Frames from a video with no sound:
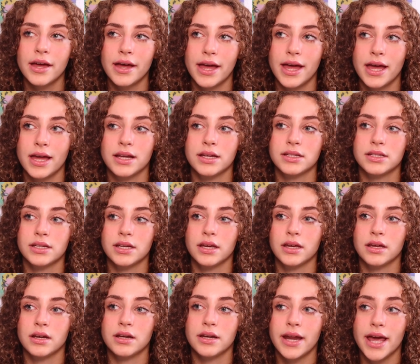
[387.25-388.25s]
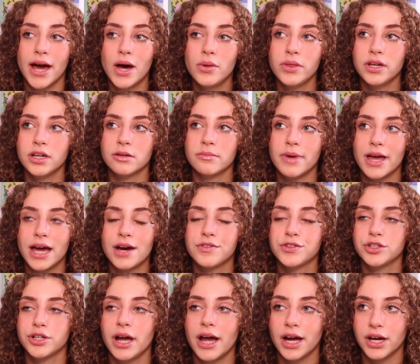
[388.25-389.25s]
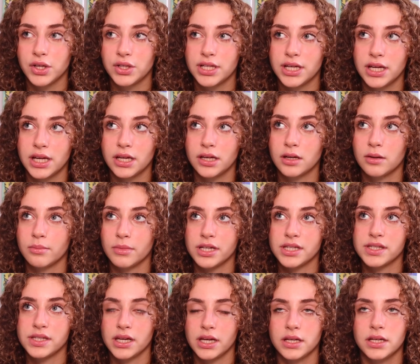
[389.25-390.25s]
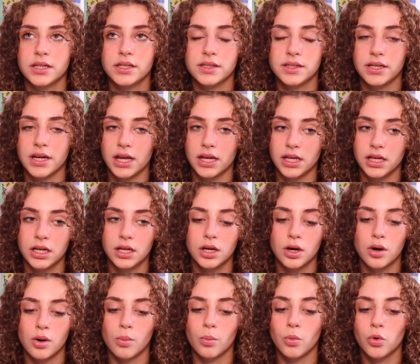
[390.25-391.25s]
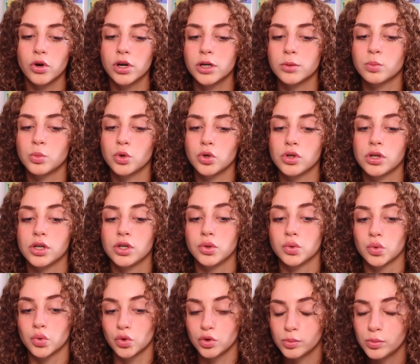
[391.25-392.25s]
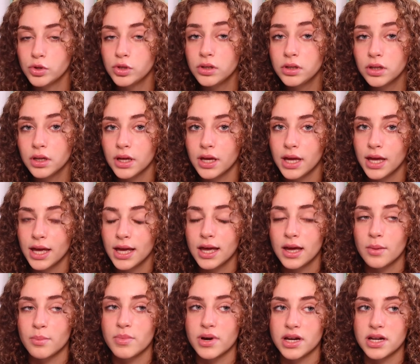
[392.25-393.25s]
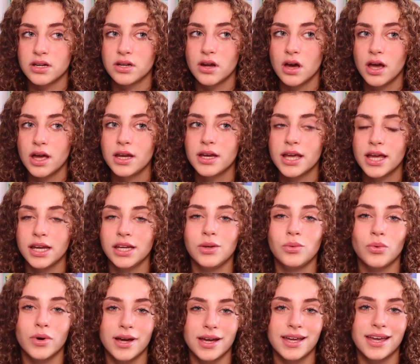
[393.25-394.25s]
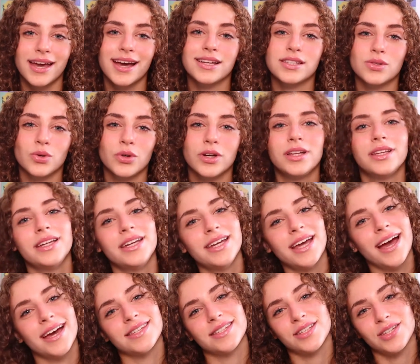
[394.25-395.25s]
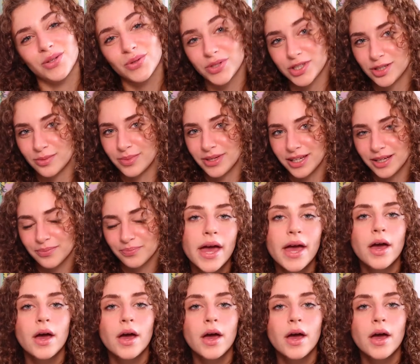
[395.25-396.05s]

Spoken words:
And now that I'm after Accutane, my skin is getting more and more normal, but not in any way as oily as it used to be.